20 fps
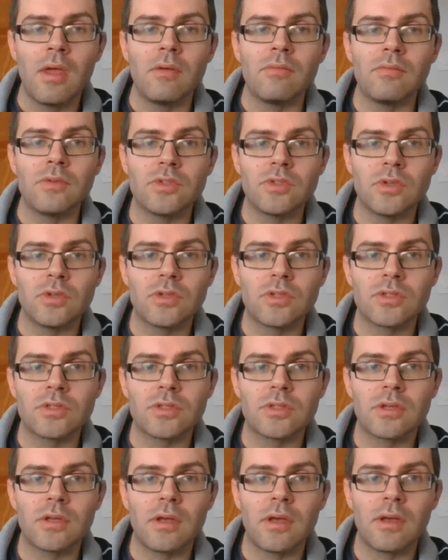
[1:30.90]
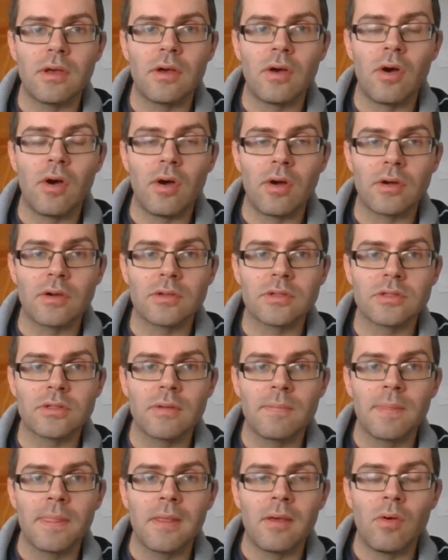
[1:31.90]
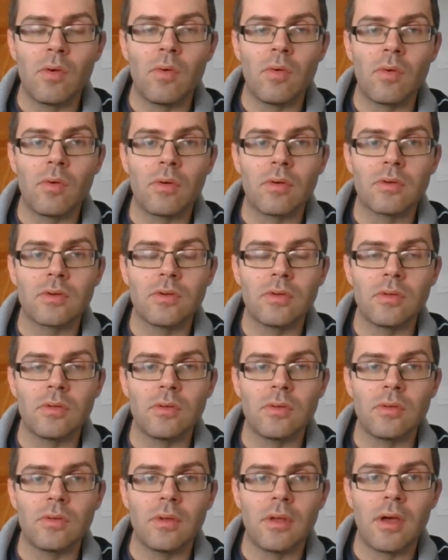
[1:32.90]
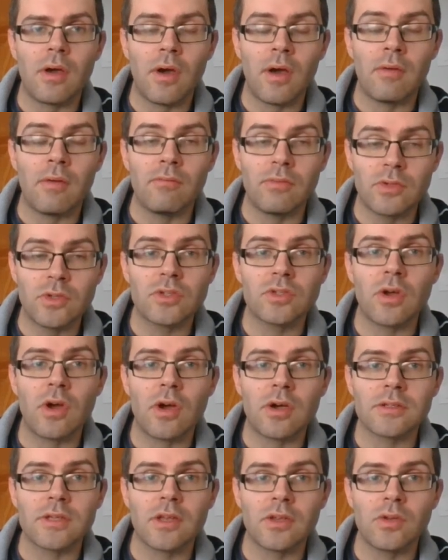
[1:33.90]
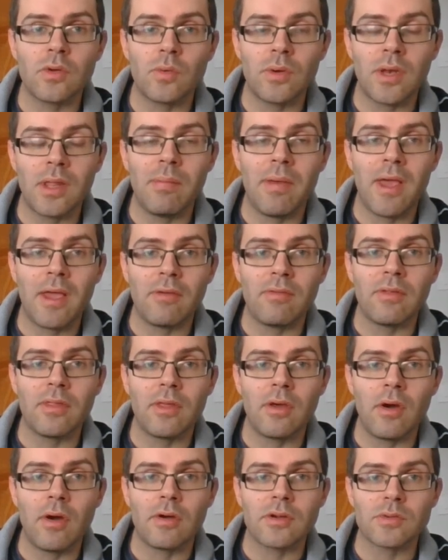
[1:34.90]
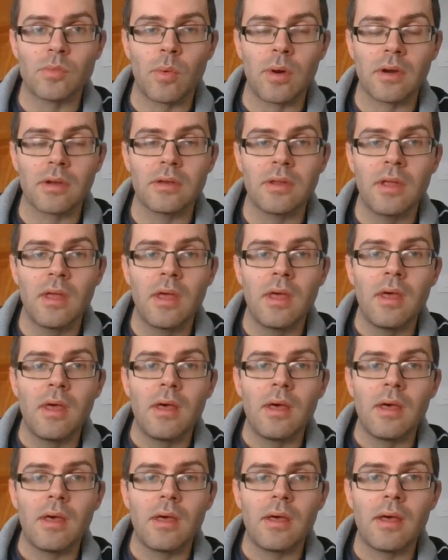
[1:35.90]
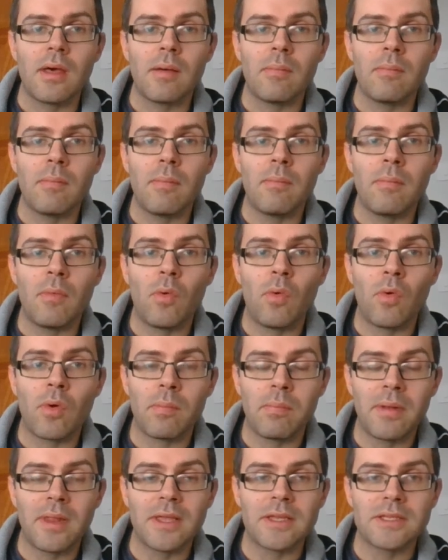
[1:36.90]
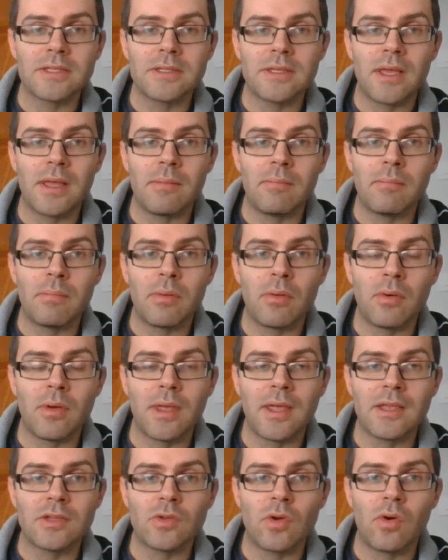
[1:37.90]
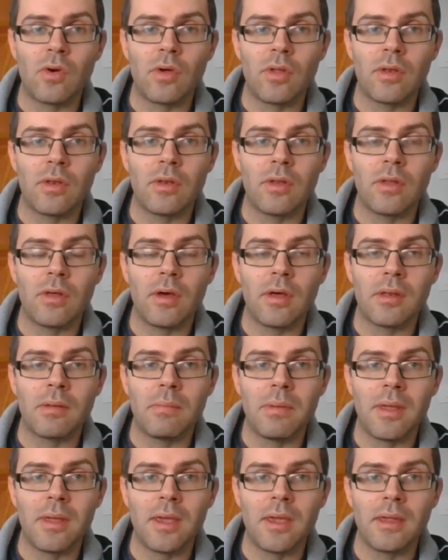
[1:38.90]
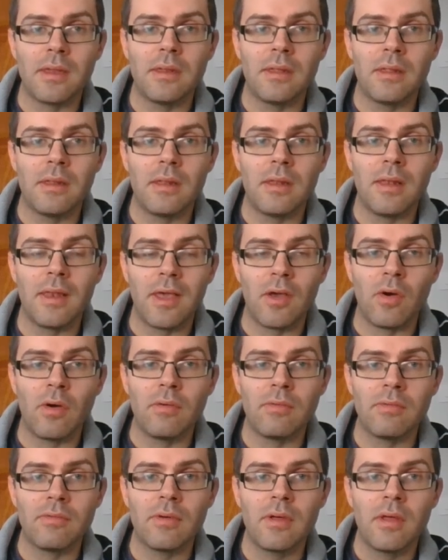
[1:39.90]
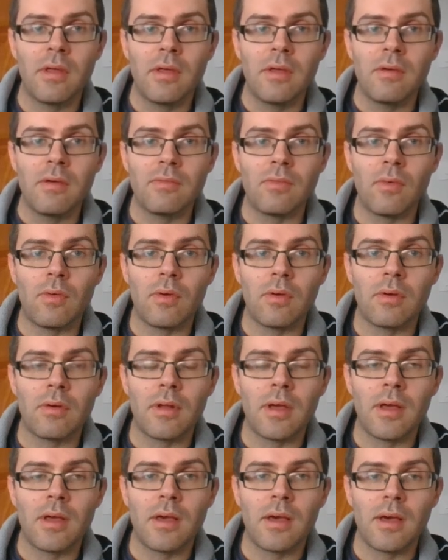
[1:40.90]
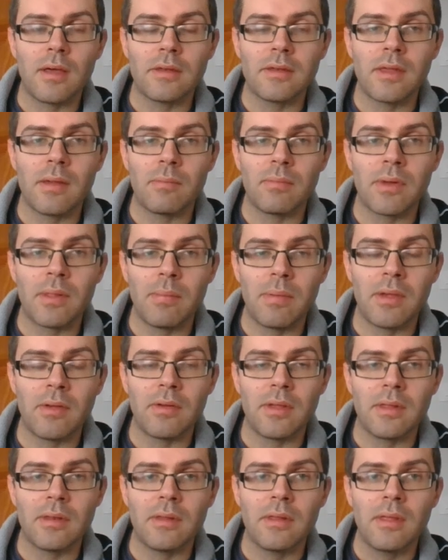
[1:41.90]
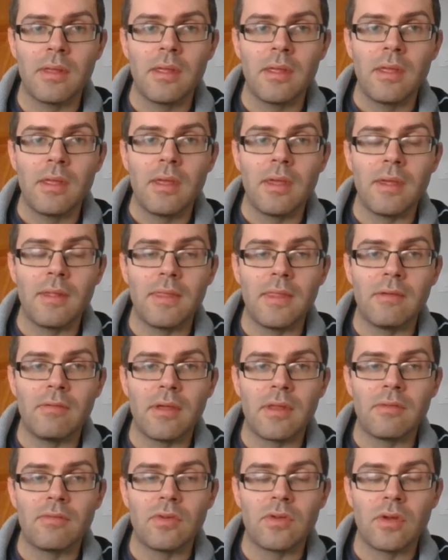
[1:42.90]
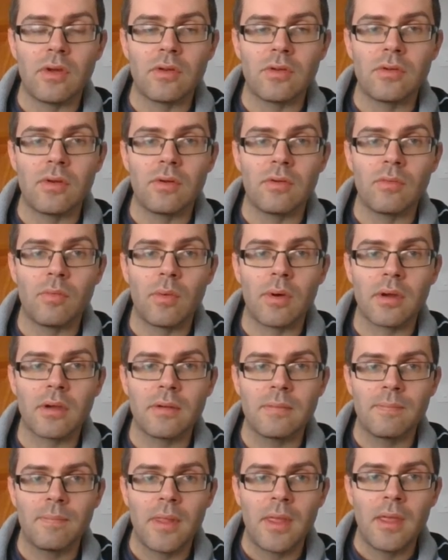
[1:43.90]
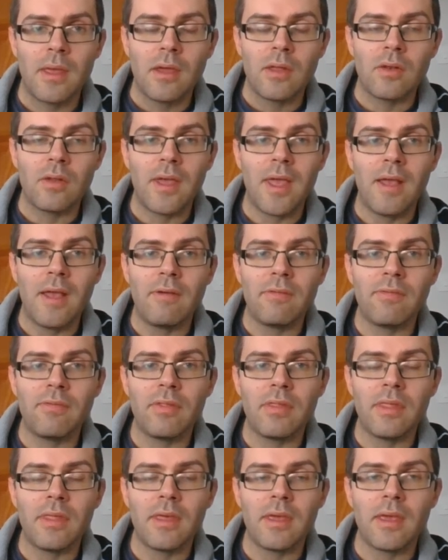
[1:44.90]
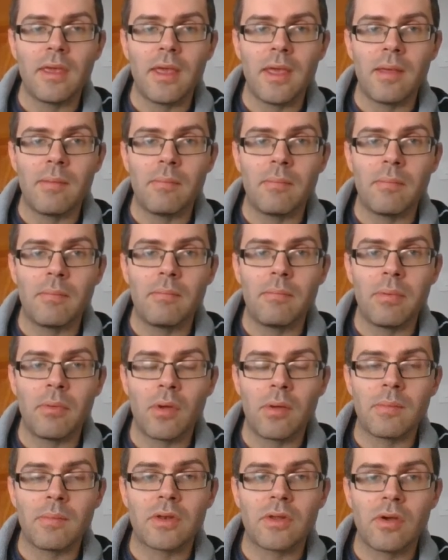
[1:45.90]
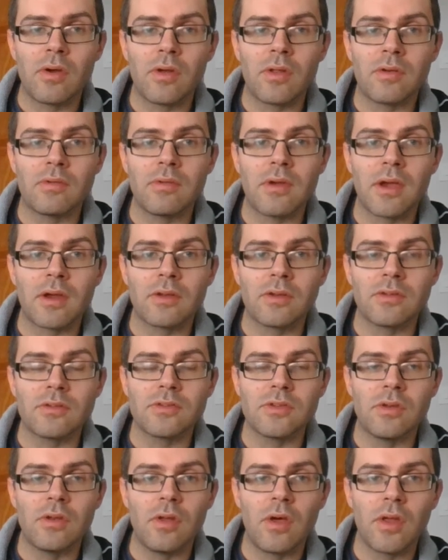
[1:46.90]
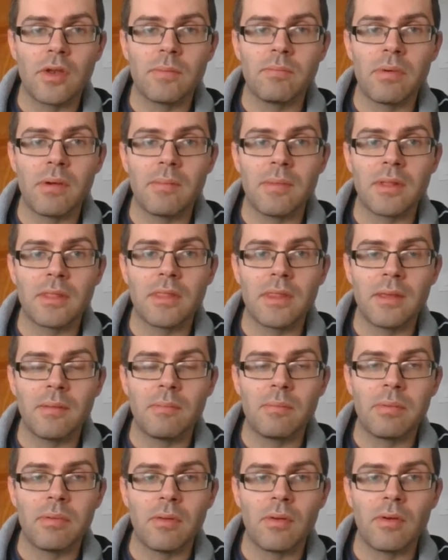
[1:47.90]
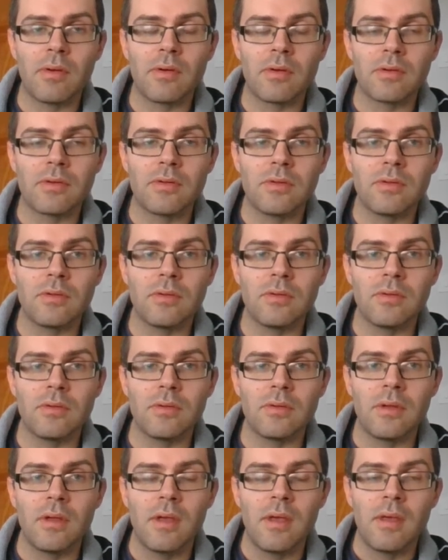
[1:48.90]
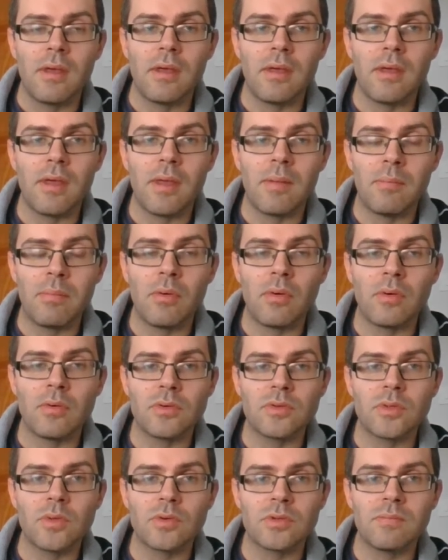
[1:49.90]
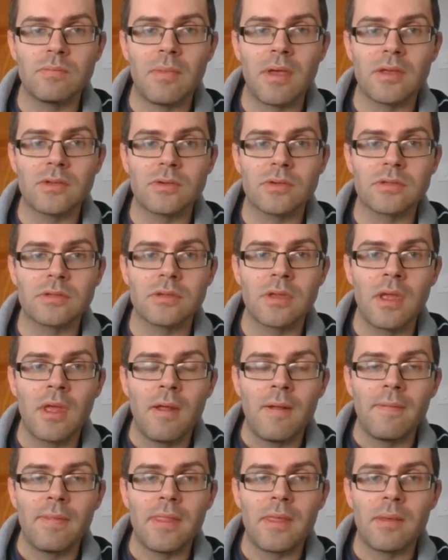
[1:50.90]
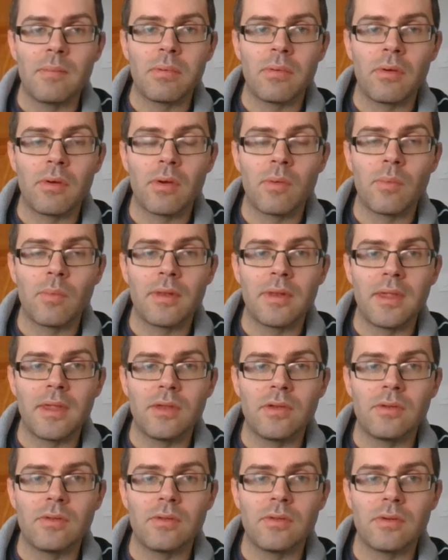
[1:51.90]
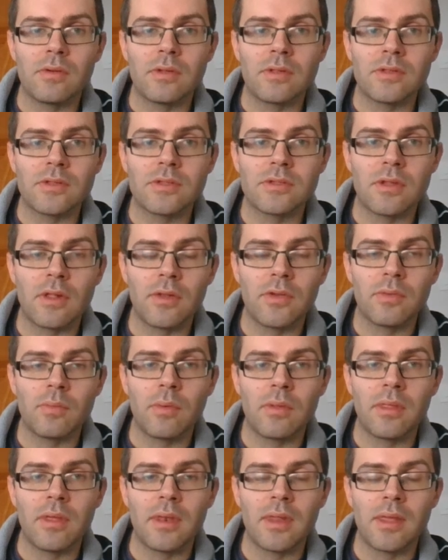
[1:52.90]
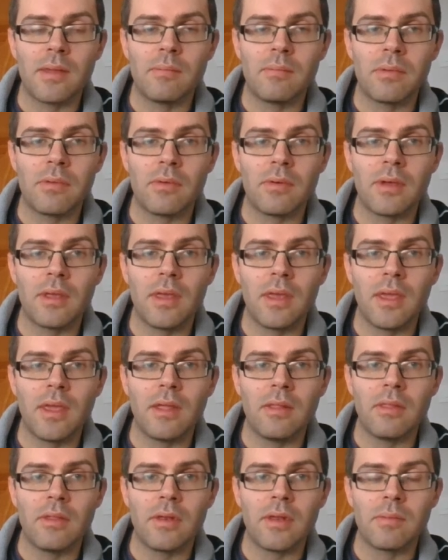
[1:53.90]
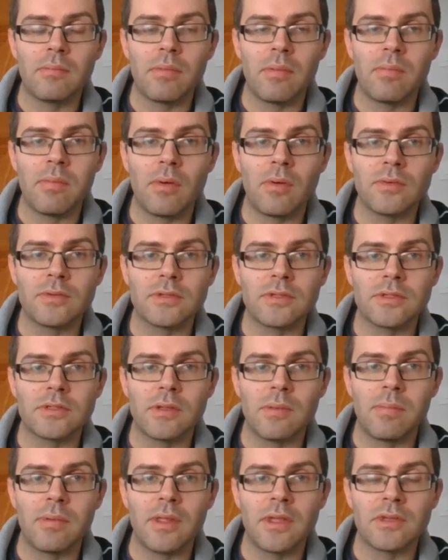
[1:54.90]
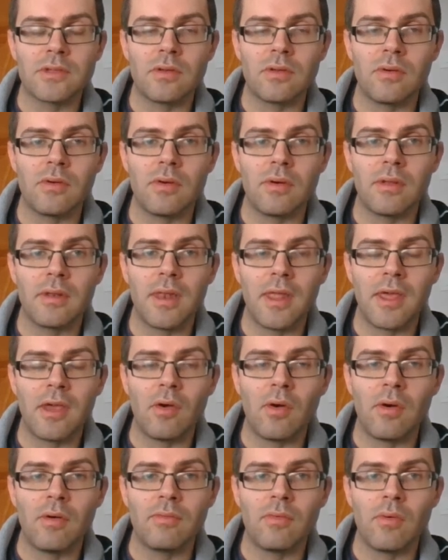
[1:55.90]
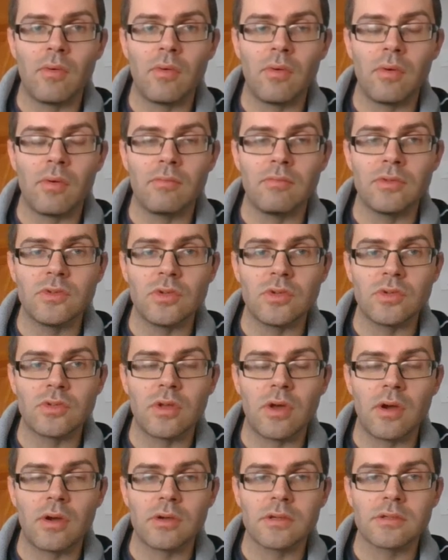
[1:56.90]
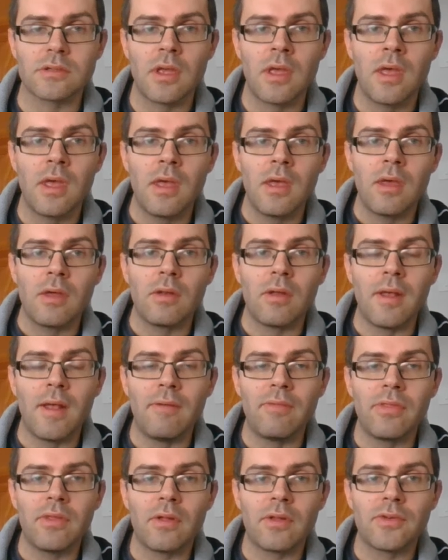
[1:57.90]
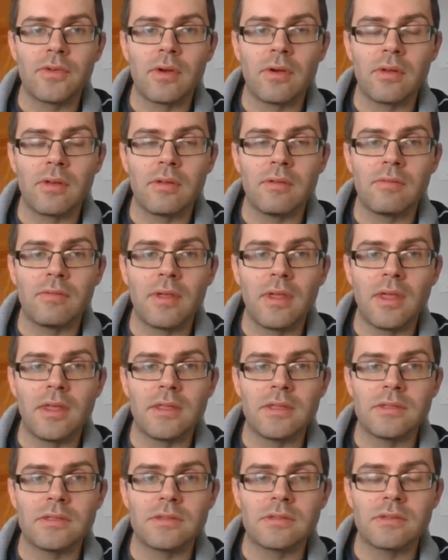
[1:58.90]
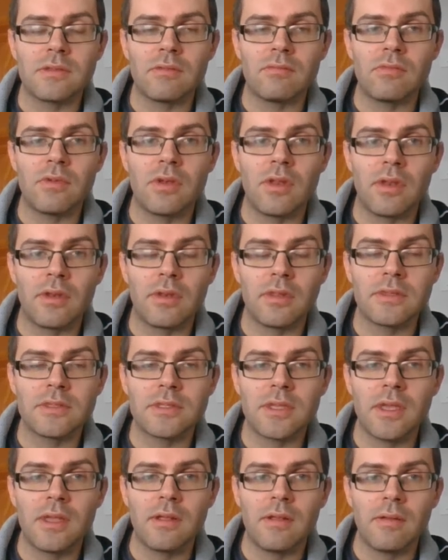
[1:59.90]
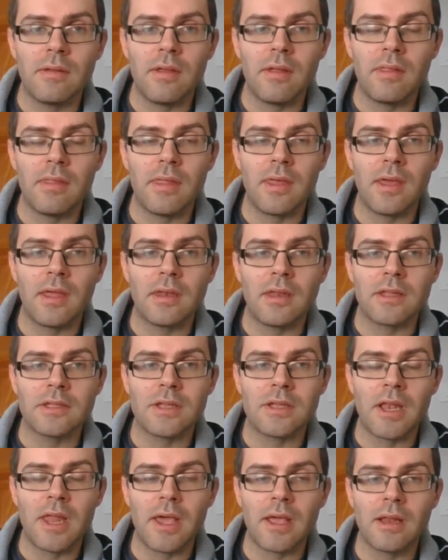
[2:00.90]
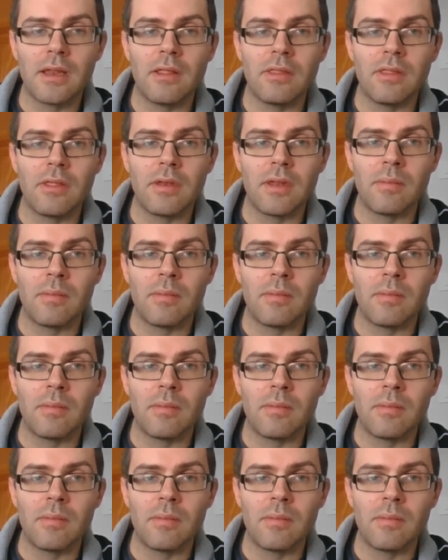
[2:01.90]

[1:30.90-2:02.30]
reduce hours or to reduce hours and to only pay for the hours worked, or place employees on unpaid layoff for a temporary period in the event of a downturn of work. Now, if the employment contract does not permit the employer to impose those measures, the employer will need to consult with any employee that it proposes to place on layoff or reduced hours. Now, if the alternative is redundancy, then it's likely that